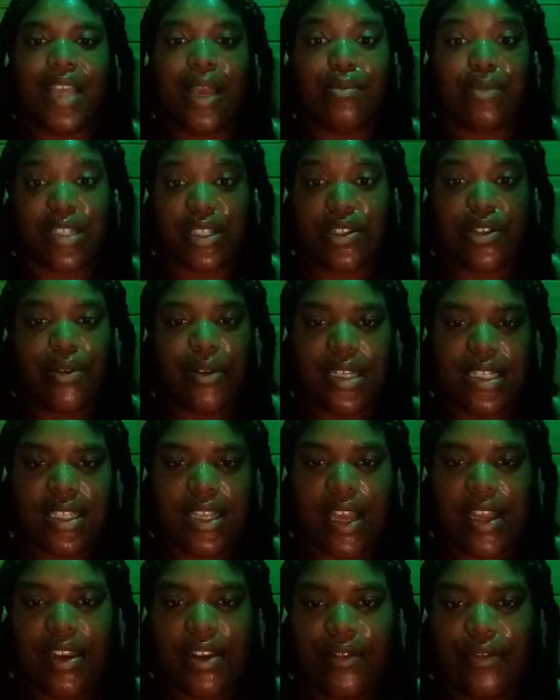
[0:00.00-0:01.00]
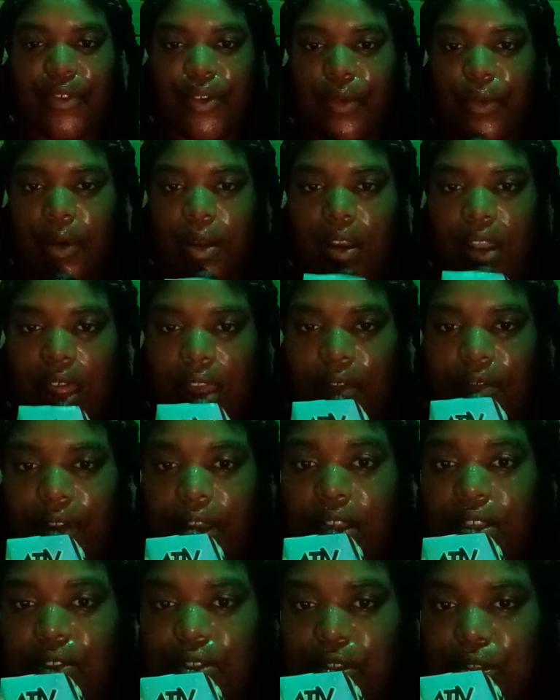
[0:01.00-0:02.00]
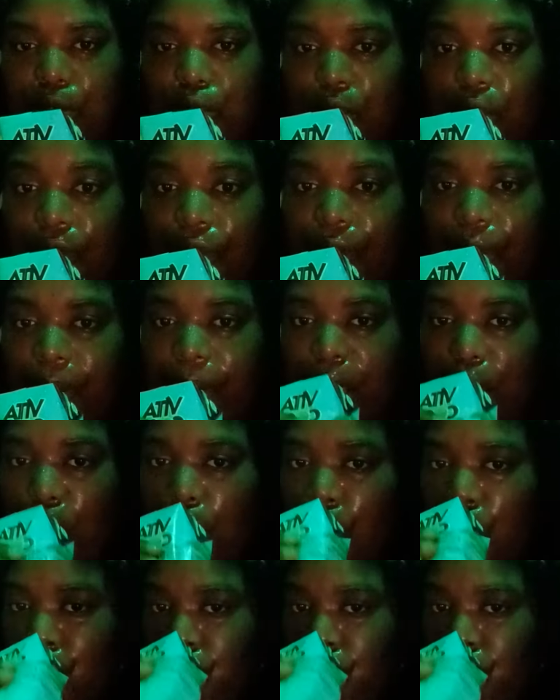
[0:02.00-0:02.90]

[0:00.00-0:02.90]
I'm so excited for what life has in store for me.